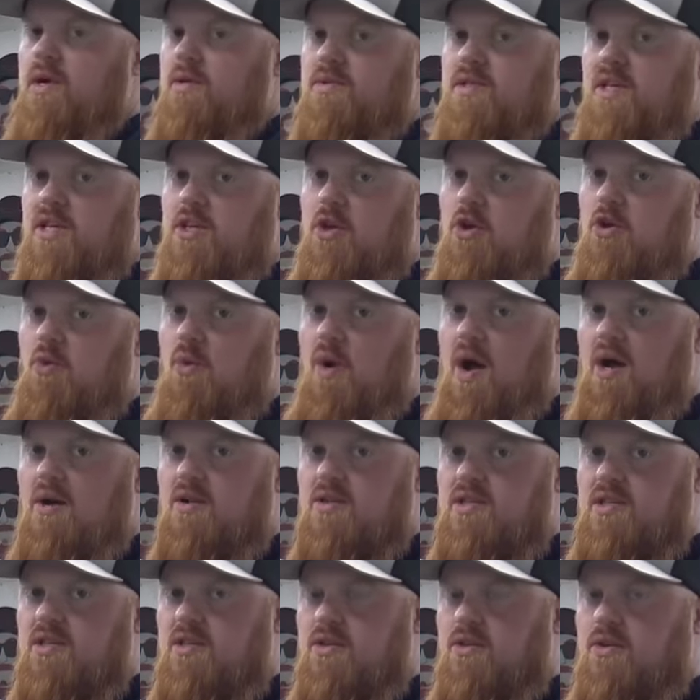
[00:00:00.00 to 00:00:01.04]
it was a 2-wire
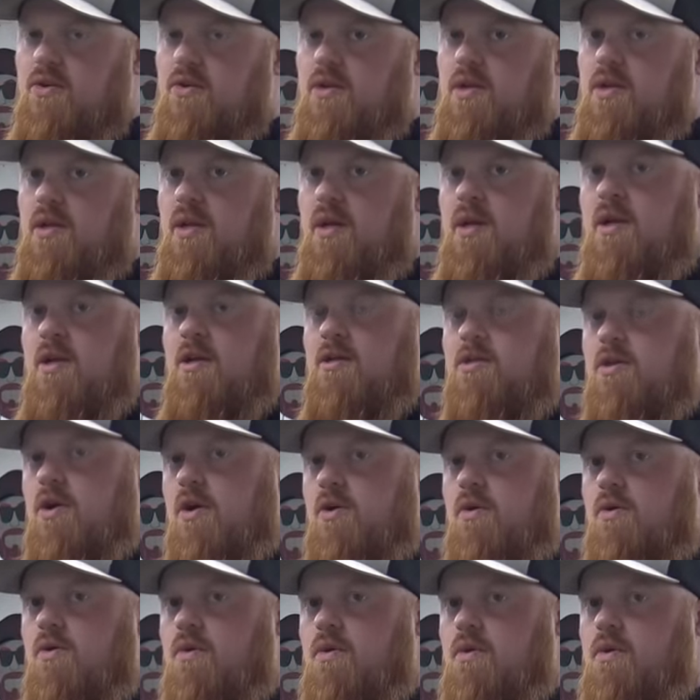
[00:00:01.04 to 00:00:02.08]
solenoid,
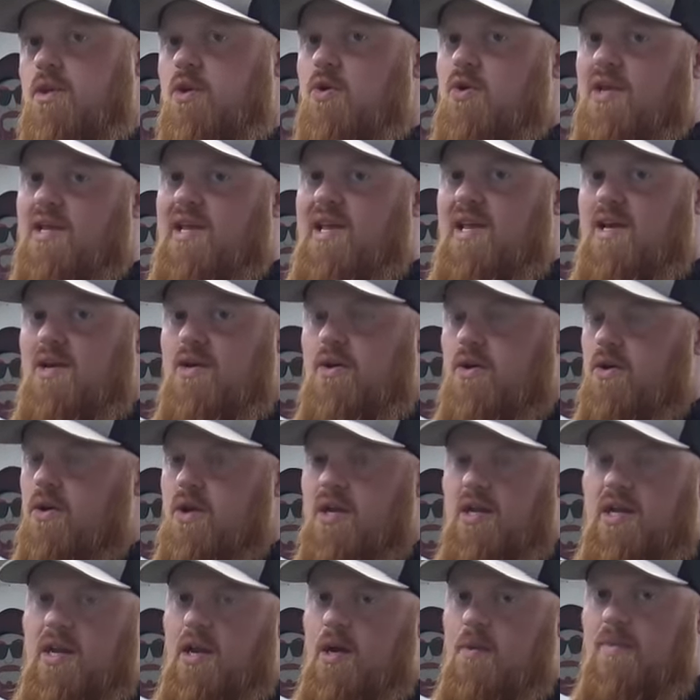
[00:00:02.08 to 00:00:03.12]
so you can
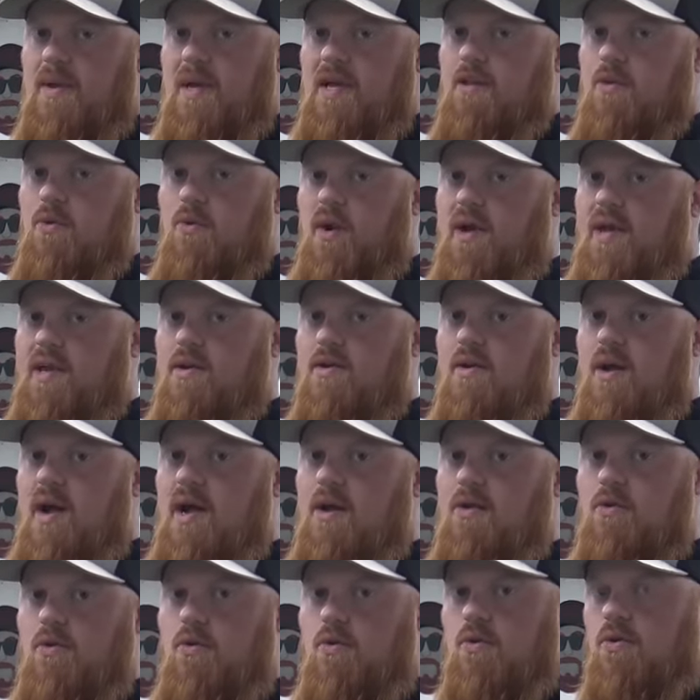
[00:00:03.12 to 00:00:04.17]
hook it up either way,
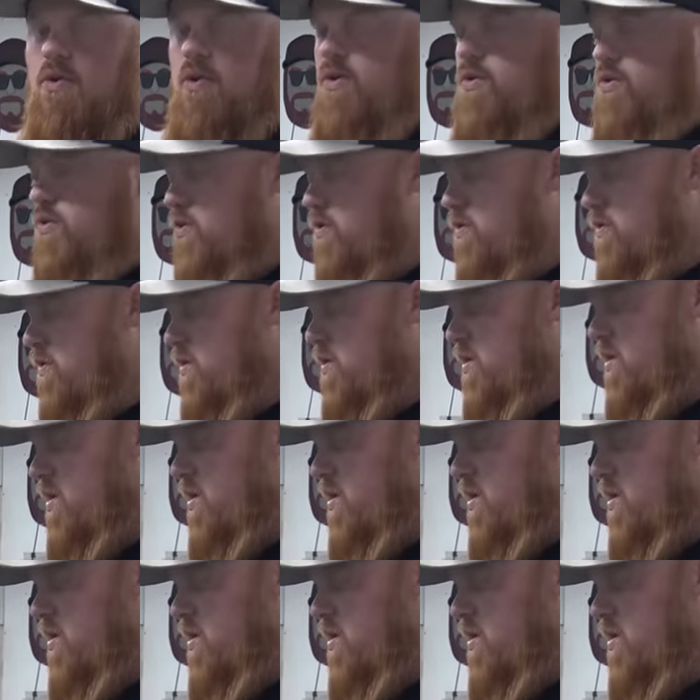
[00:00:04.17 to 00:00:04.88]
ground or neutral,